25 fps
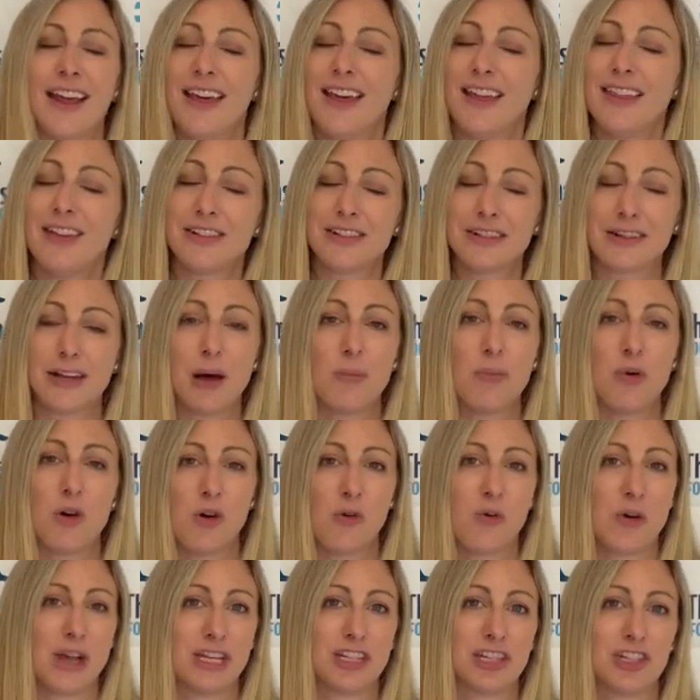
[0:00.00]
There's a couple of
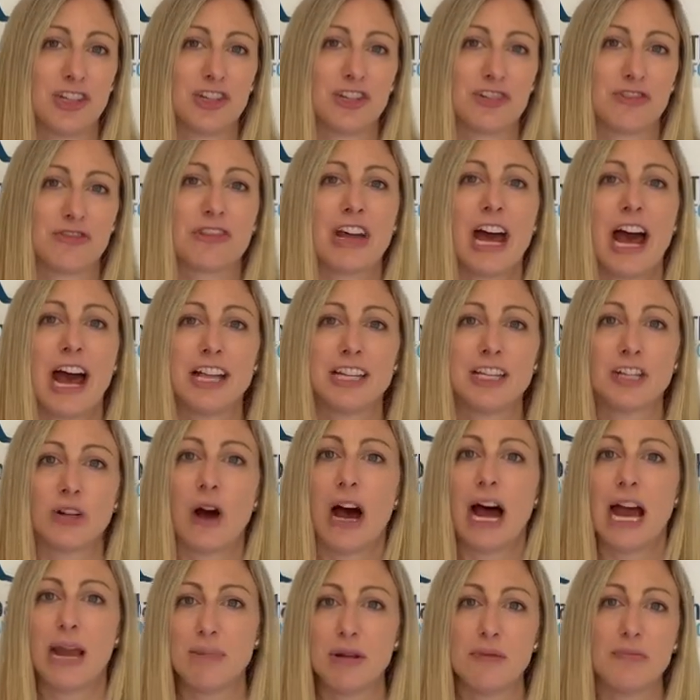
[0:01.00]
ways to do that. So
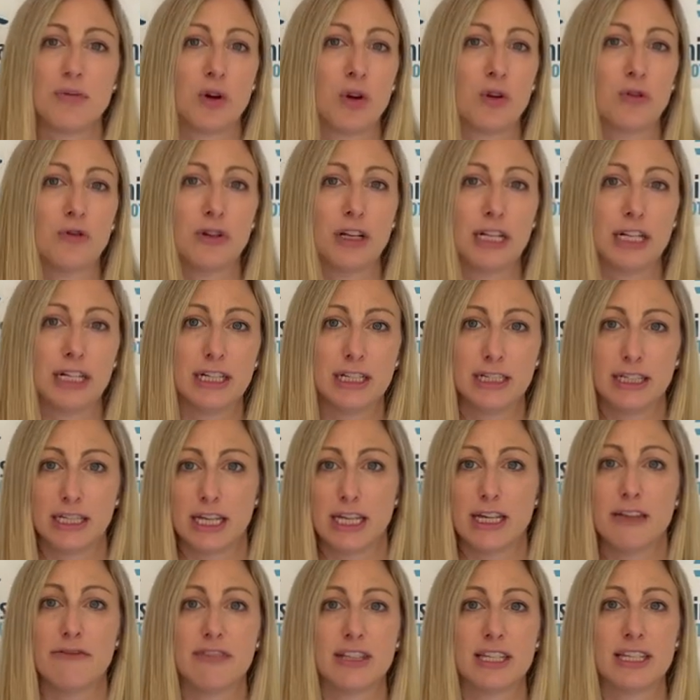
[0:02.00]
ibuprofen and
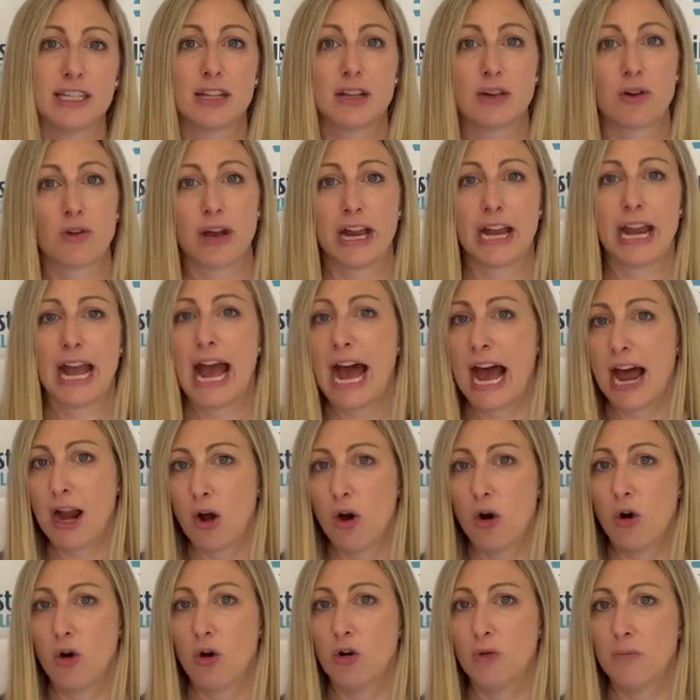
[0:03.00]
Aleve is the great
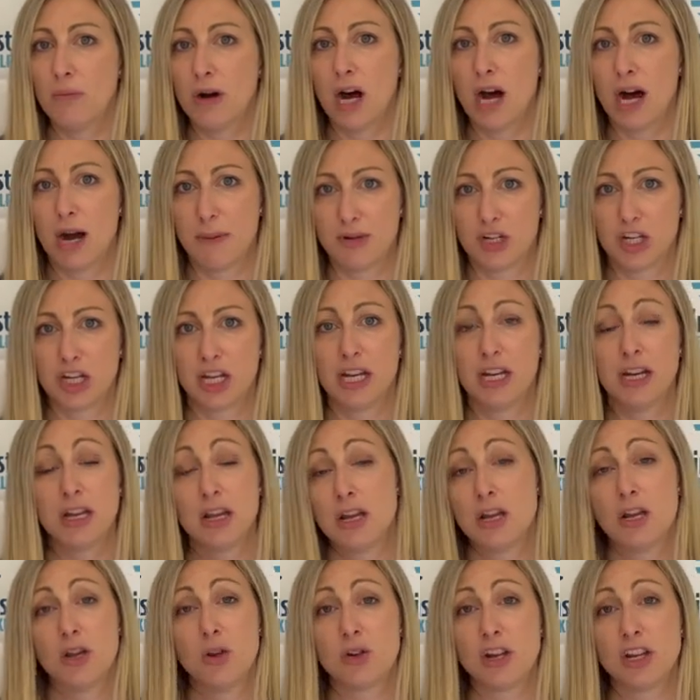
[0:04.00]
at-home option.
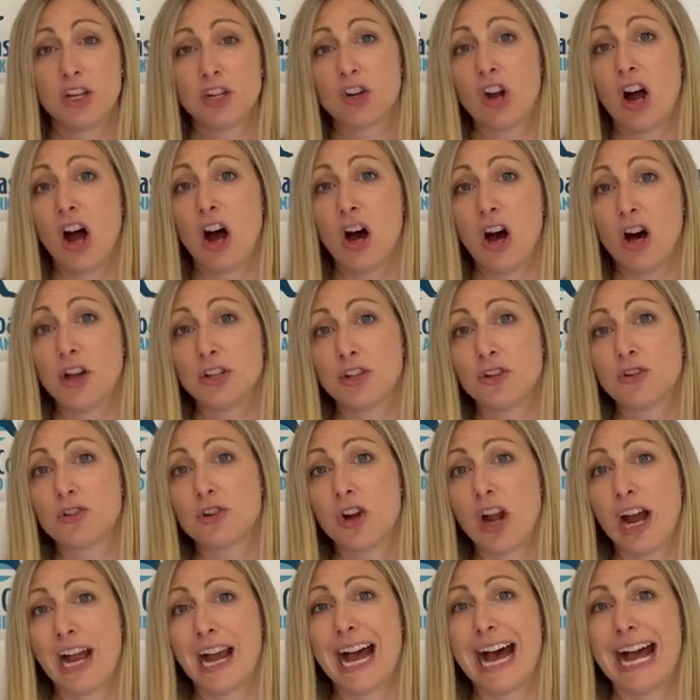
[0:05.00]
You can also
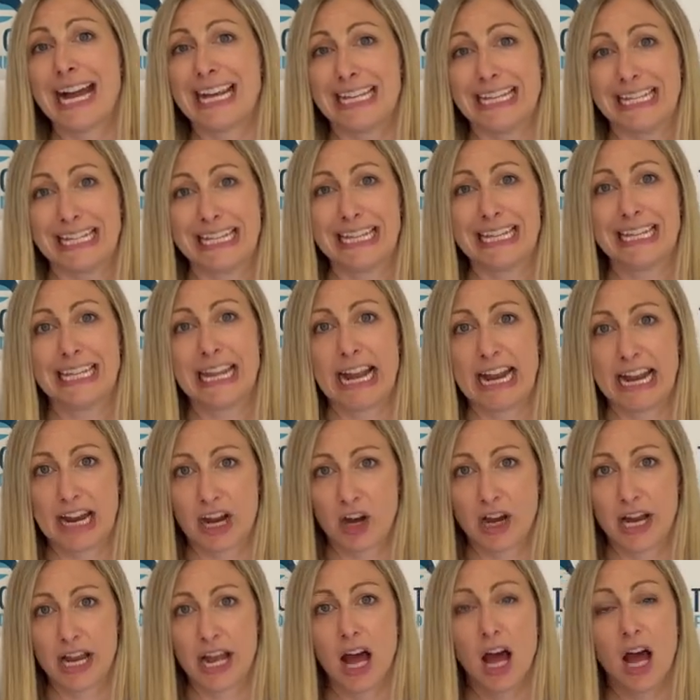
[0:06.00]
try icing the
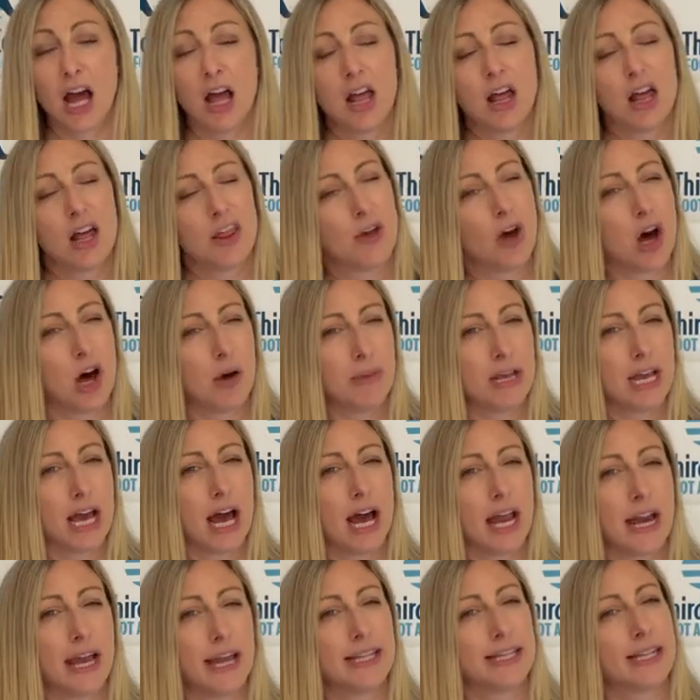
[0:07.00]
area. Though I'll be
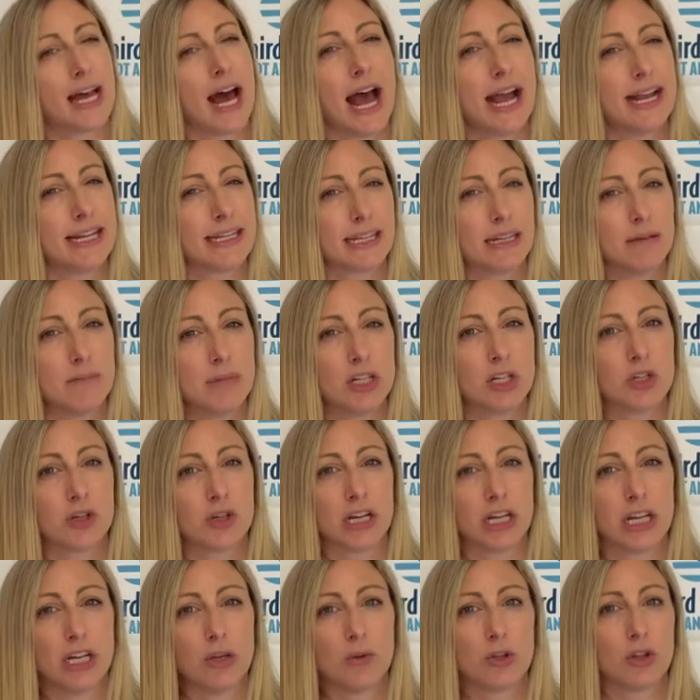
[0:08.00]
honest, ice can be
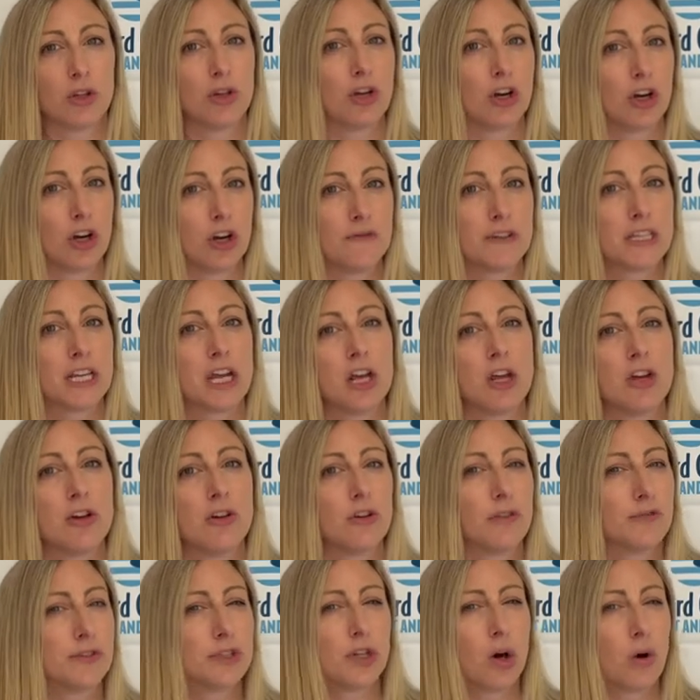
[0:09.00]
tricky with nerves.
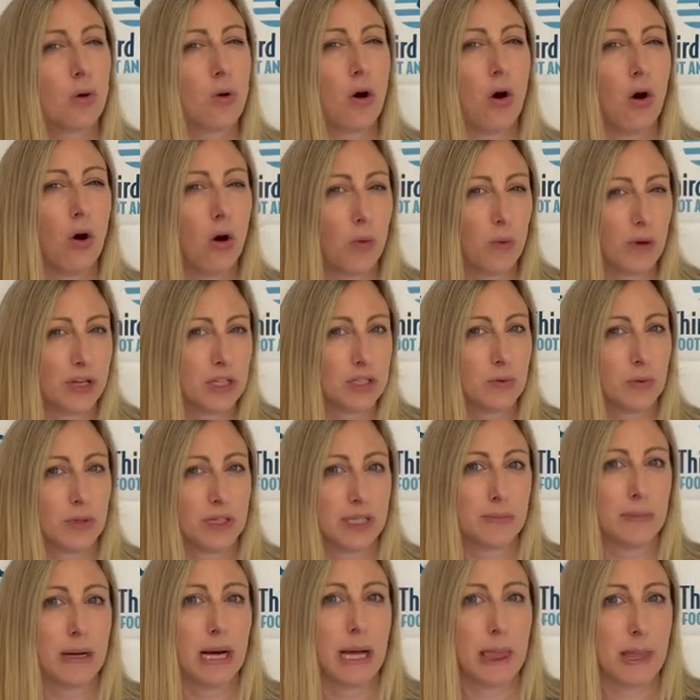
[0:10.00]
Nerves don't always
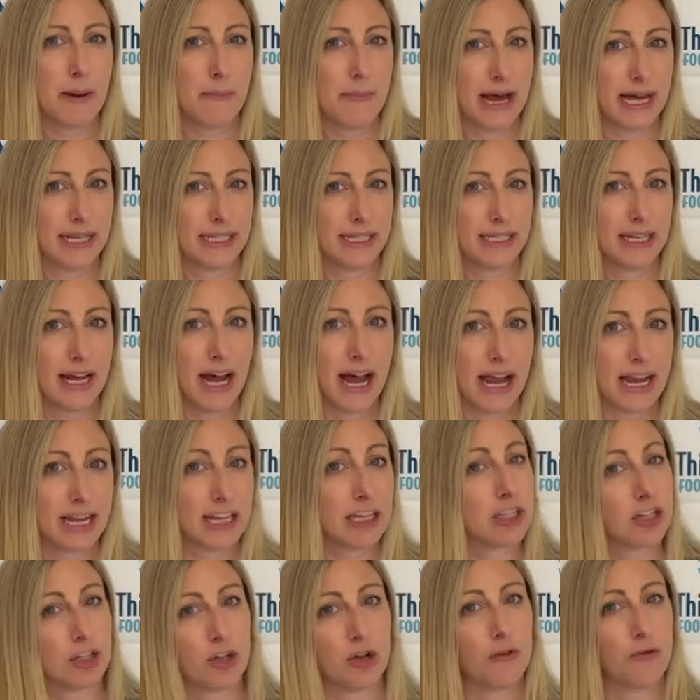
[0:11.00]
respond the best to ice.
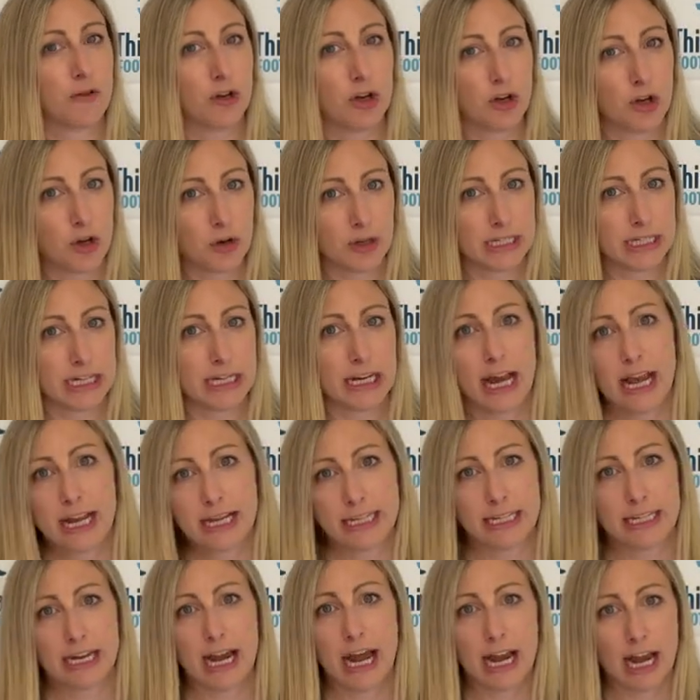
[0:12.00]
So if you're noticing ice
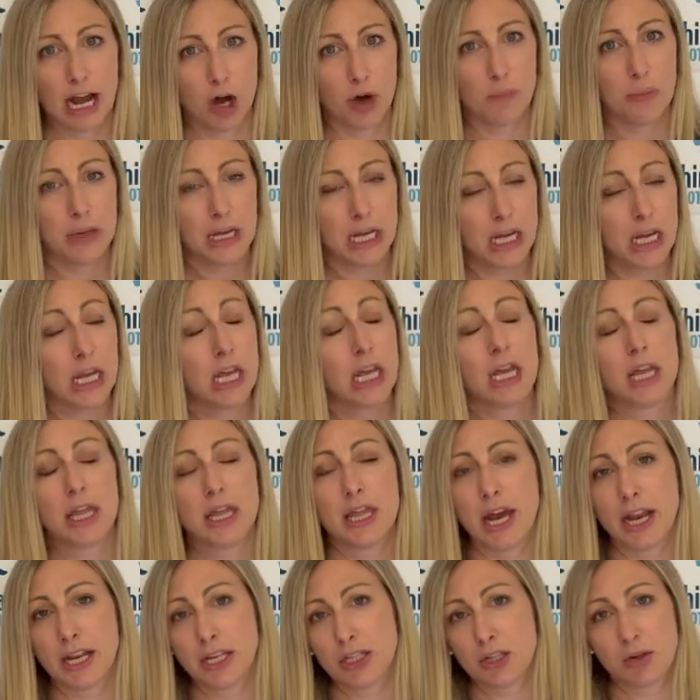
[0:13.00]
not helping,
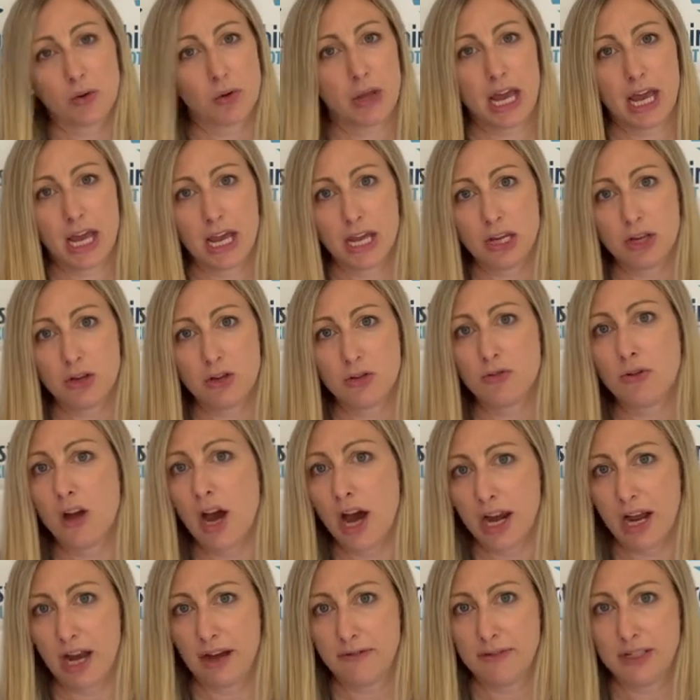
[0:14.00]
that is okay. You do
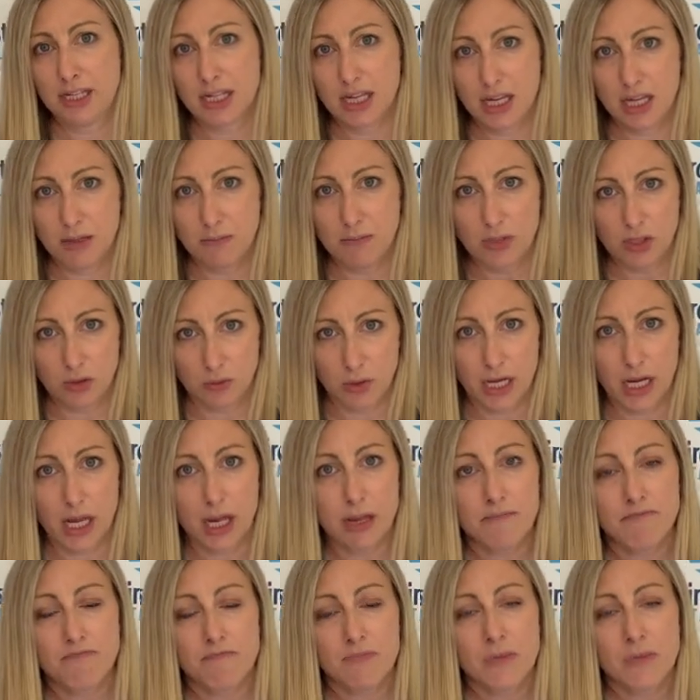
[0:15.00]
not have to keep doing it.